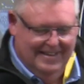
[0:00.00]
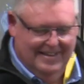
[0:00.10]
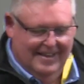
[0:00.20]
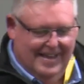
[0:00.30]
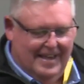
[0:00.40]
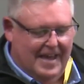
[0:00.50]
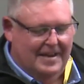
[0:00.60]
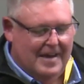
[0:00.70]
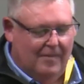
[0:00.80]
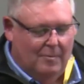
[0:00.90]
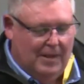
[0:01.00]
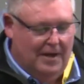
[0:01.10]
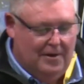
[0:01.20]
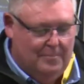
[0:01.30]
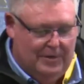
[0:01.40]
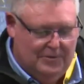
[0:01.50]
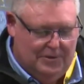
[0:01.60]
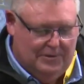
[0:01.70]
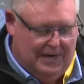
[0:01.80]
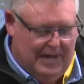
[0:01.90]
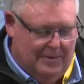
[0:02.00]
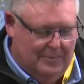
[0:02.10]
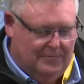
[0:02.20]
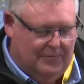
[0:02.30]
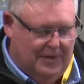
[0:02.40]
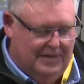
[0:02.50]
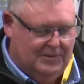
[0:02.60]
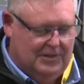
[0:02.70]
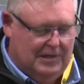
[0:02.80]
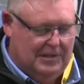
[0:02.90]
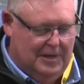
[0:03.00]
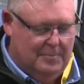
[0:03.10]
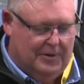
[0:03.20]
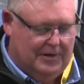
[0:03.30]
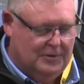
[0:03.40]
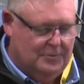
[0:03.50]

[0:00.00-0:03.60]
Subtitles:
Again, another bloke I've been duking it out with for years in the clear bodies.